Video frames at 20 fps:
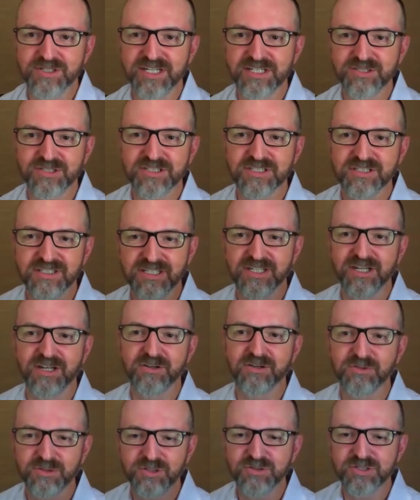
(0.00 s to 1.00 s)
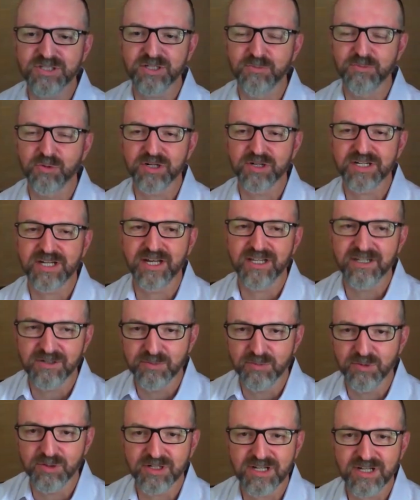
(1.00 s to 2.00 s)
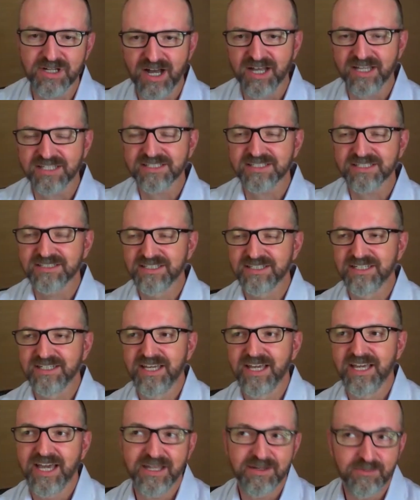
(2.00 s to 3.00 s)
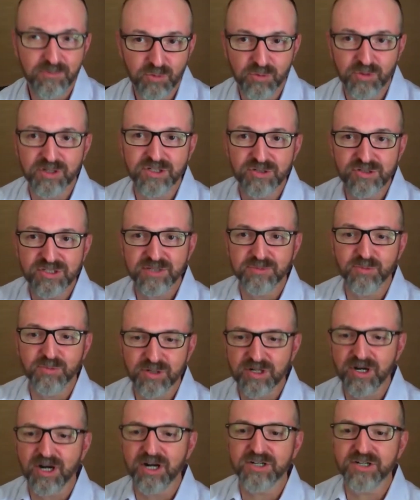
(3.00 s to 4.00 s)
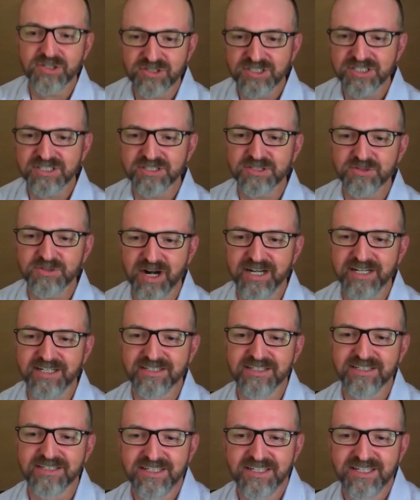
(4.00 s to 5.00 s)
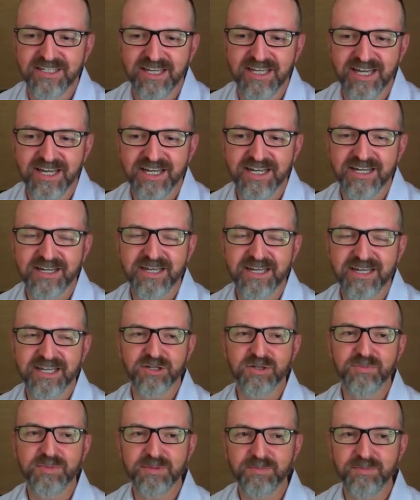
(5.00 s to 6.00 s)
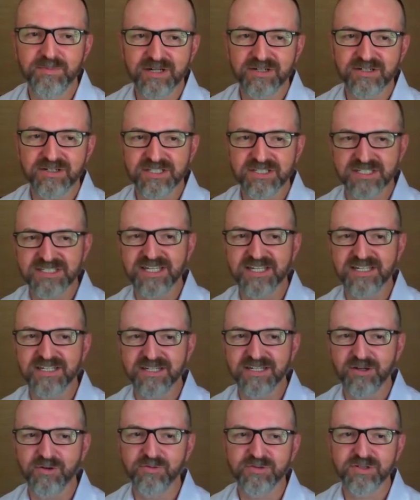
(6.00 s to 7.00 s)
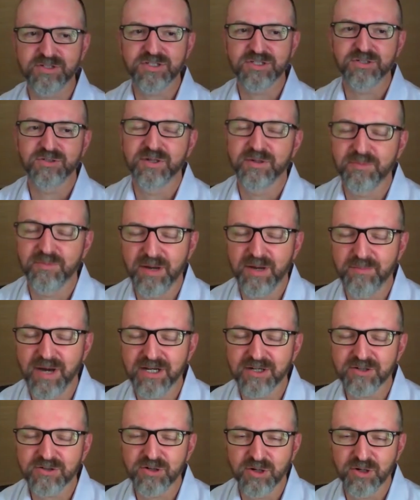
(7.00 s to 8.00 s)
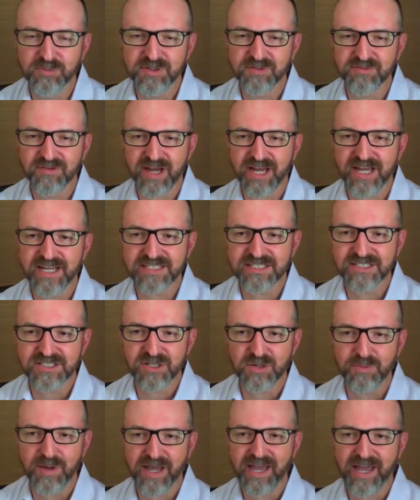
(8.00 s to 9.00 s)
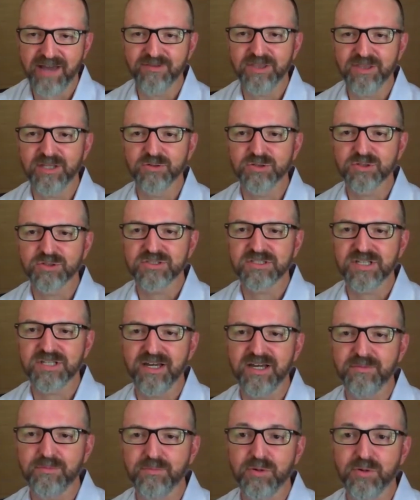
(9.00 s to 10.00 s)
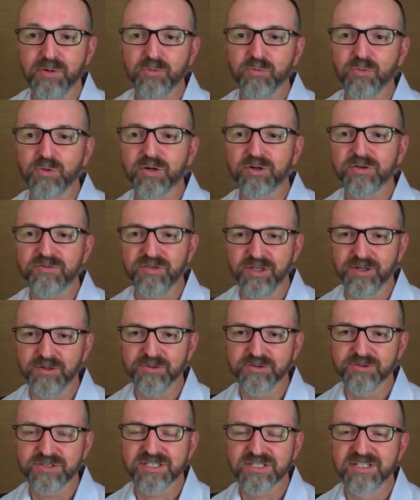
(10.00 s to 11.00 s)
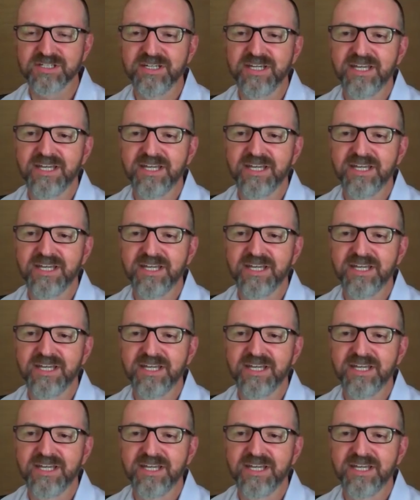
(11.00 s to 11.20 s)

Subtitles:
that's, using more color, more cost, and using more cartridges, right? it could be better to send it over to a monochrome device. And so by having those print workflows